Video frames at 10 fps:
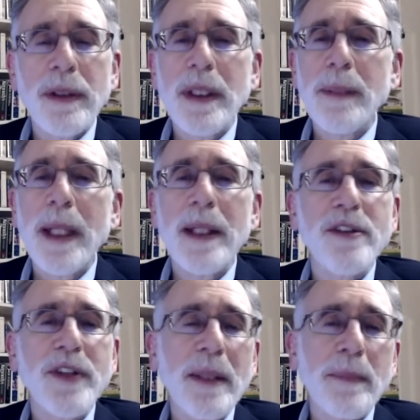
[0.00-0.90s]
He made a
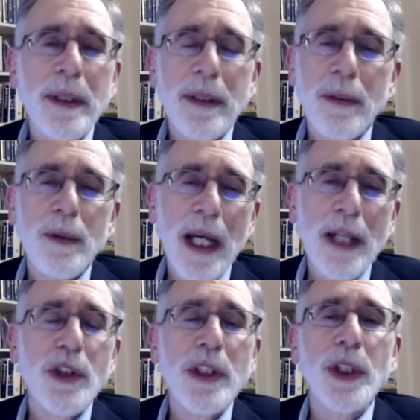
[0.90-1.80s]
statement. It was
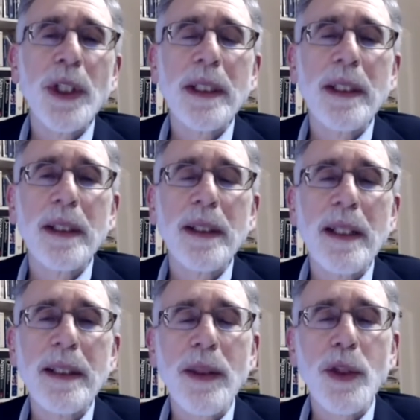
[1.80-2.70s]
actually during the
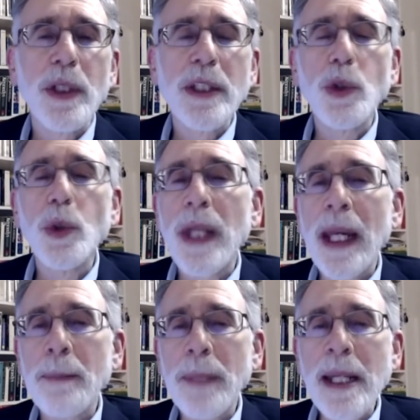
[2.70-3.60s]
1932
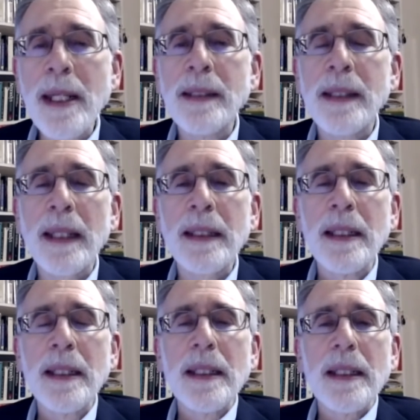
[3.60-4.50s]
campaign that,
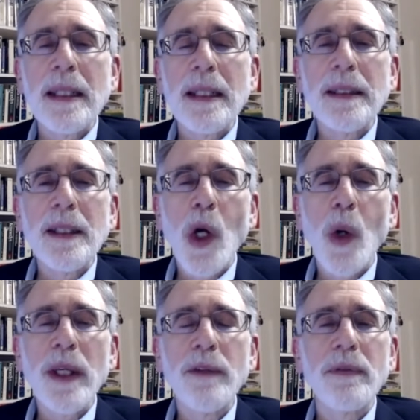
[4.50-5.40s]
you
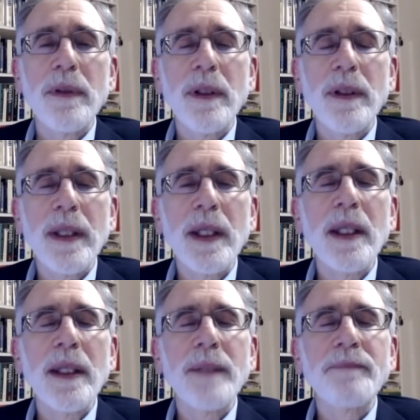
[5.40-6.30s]
know, if that
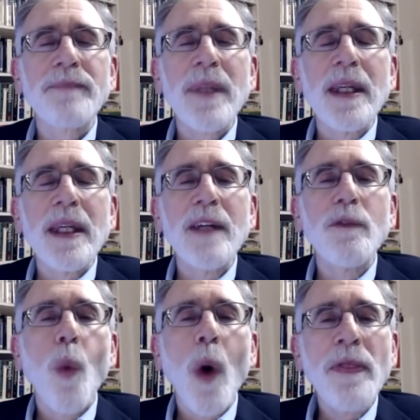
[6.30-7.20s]
if
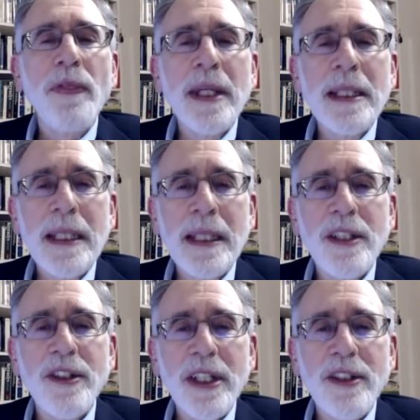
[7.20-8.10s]
one thing didn't
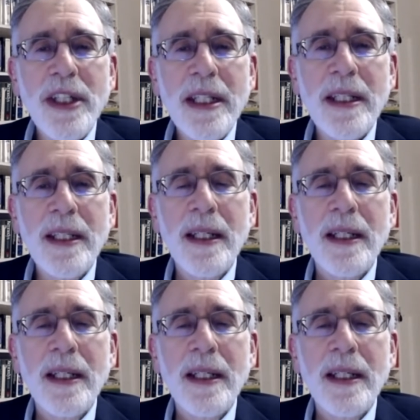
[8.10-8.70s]
succeed,